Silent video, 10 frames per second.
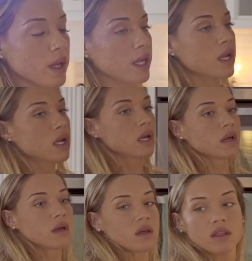But
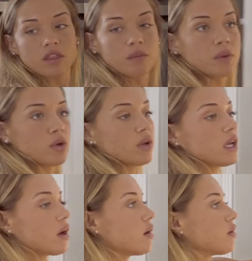the
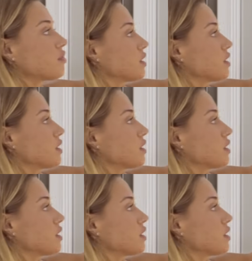beauty of